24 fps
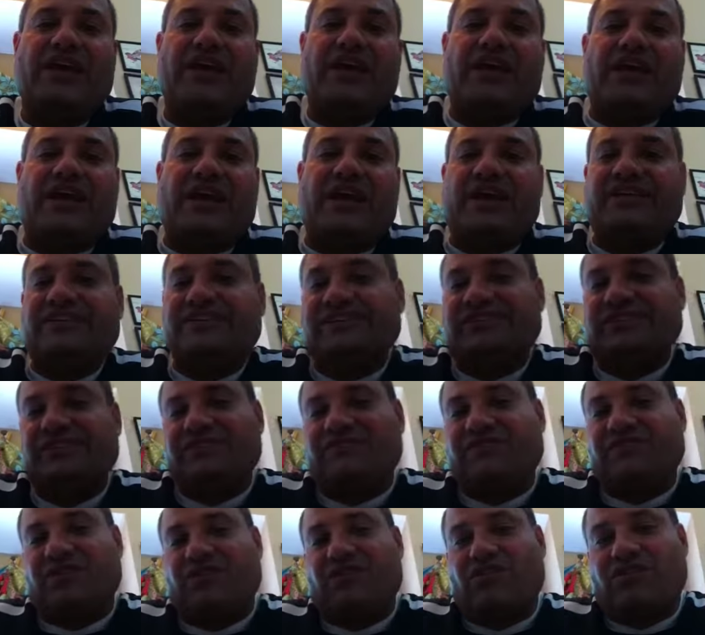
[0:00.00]
And
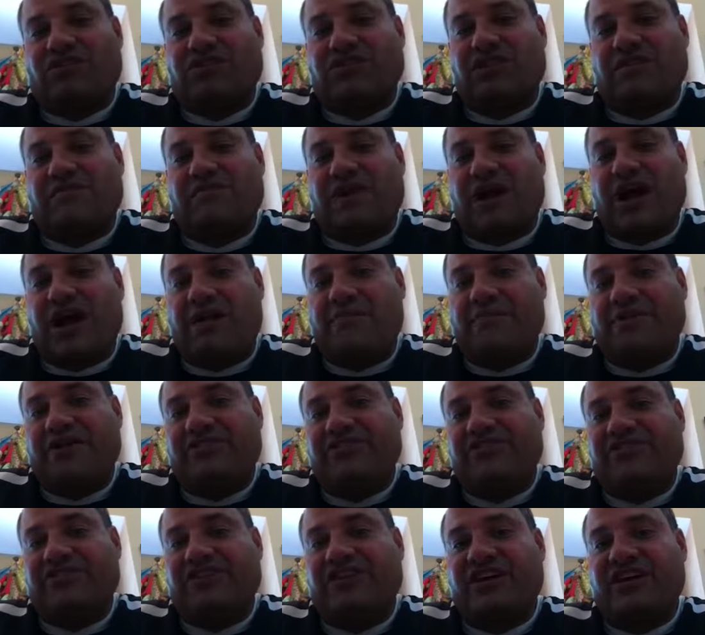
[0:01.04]
if the cars come behind me, I'll
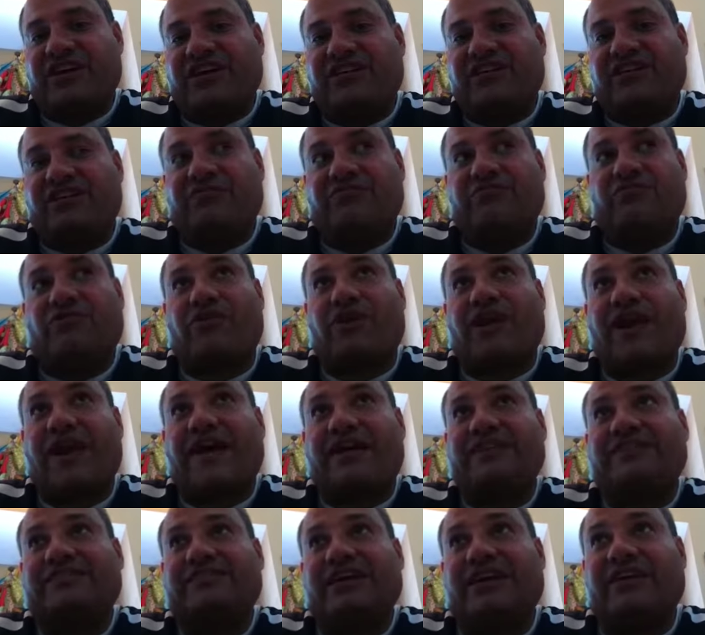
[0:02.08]
just cut in the
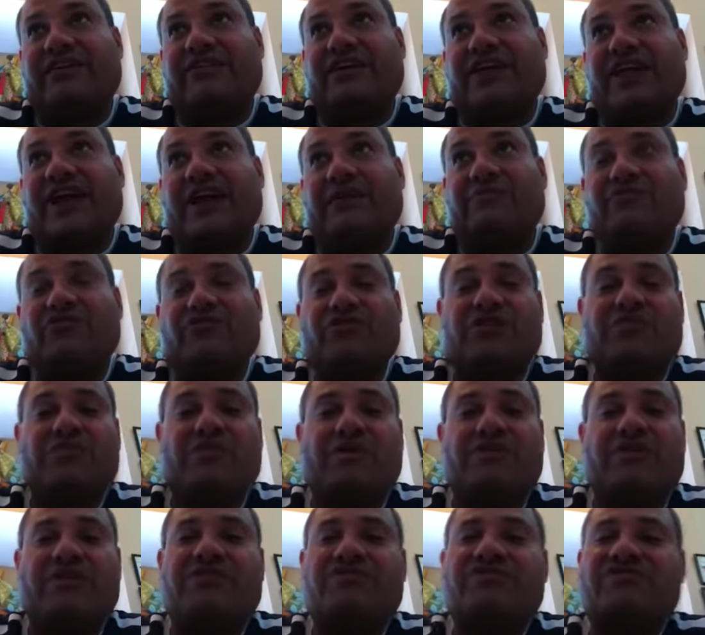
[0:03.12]
grass, say her name, she'll come
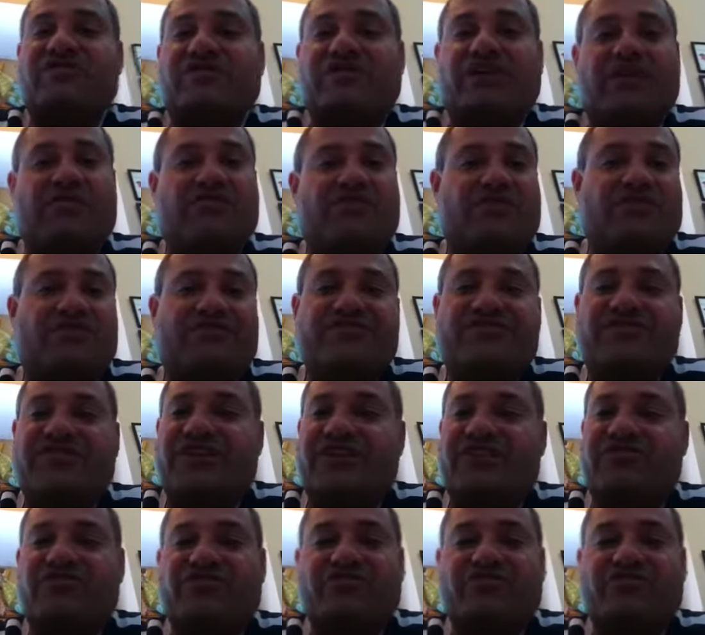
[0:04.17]
over and so give her a sit, and